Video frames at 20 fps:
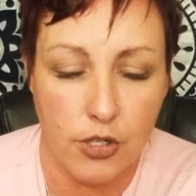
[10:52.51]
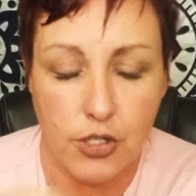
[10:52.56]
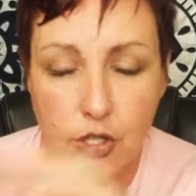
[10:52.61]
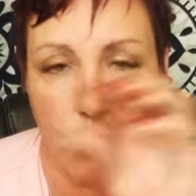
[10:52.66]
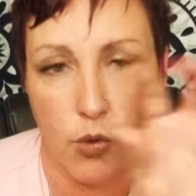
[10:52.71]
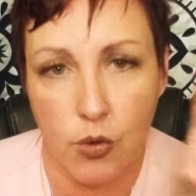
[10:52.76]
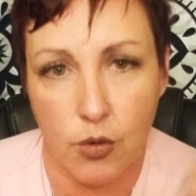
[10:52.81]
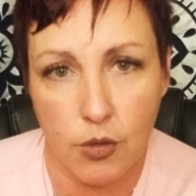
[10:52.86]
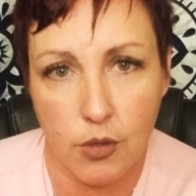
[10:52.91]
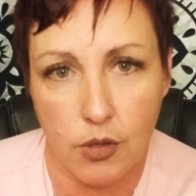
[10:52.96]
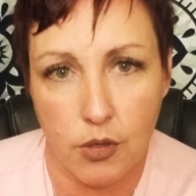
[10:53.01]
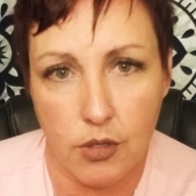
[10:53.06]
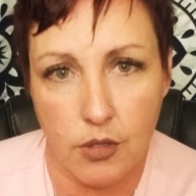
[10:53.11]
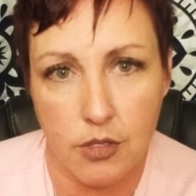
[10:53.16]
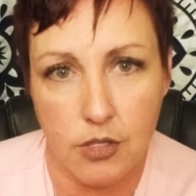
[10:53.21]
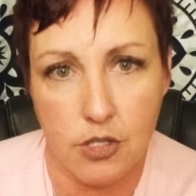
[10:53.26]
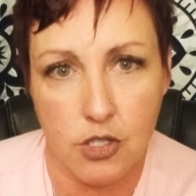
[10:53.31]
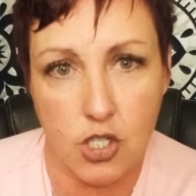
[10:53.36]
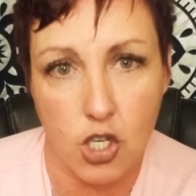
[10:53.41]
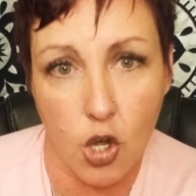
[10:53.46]
So
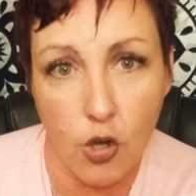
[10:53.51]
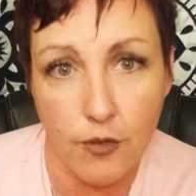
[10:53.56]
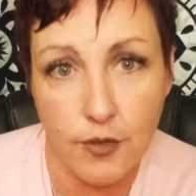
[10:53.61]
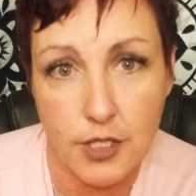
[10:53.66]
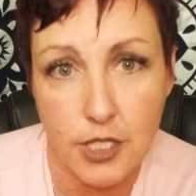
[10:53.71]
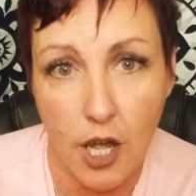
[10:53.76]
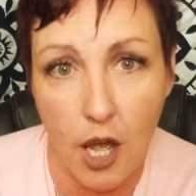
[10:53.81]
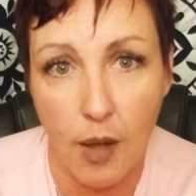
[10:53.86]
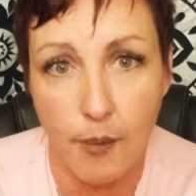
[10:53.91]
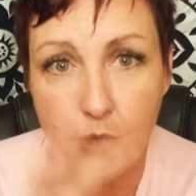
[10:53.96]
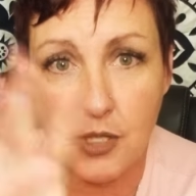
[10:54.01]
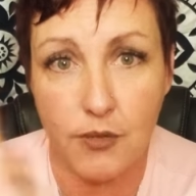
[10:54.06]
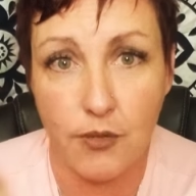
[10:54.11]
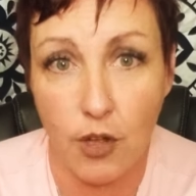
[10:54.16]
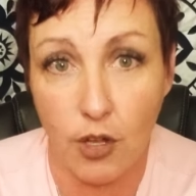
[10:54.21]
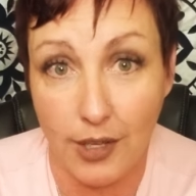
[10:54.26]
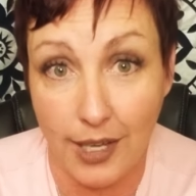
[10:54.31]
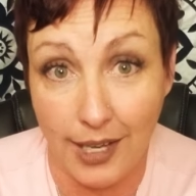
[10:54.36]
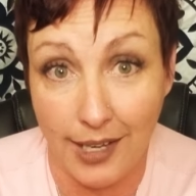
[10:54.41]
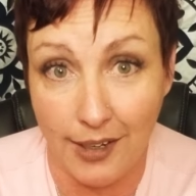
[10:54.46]
stovetop to
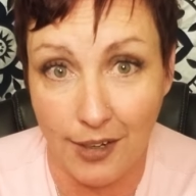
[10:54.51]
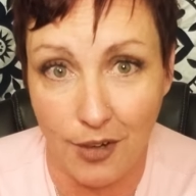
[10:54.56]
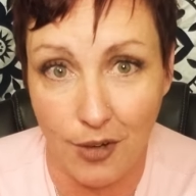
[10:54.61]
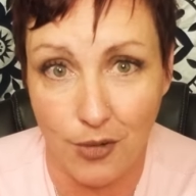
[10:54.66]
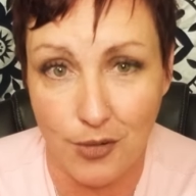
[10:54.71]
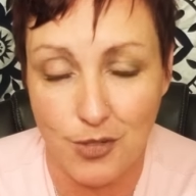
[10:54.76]
volcano.